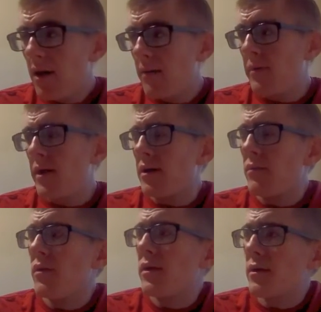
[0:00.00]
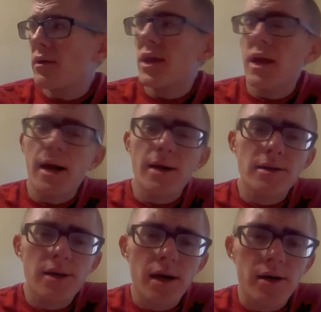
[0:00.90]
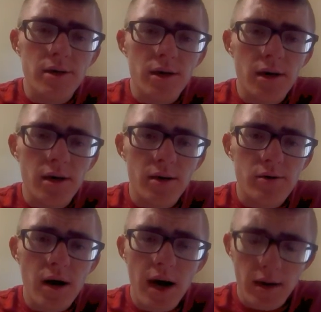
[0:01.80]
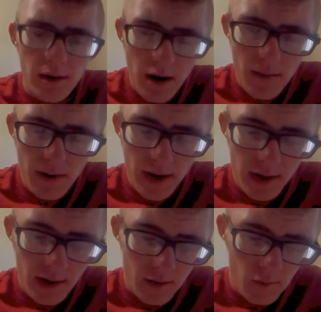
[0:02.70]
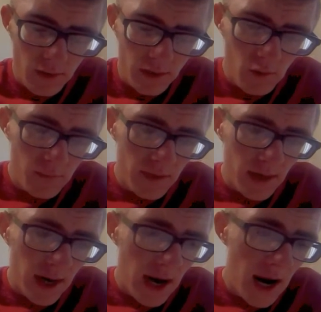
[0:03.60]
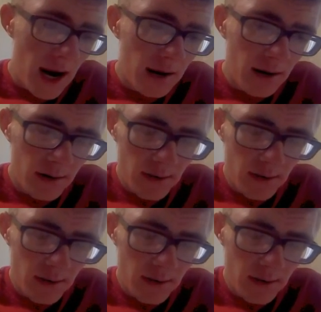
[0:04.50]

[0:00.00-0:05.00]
But one other thing I can say is you can try to not make it when you open the can.